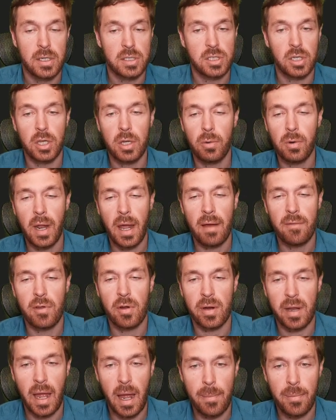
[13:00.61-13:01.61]
So you would have
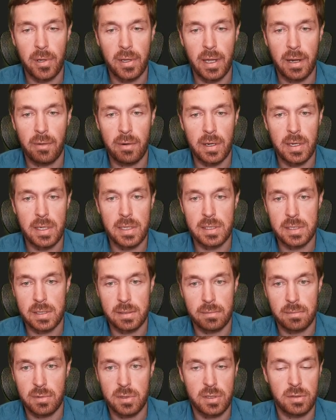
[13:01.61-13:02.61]
your
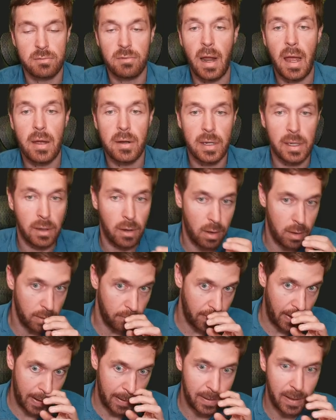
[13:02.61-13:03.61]
capillaries surrounding
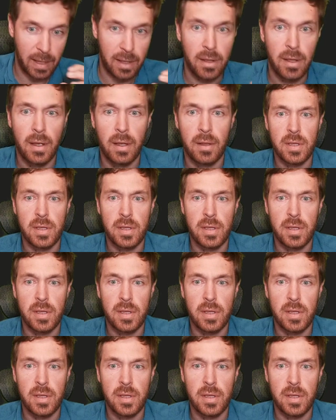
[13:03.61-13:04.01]
all of that.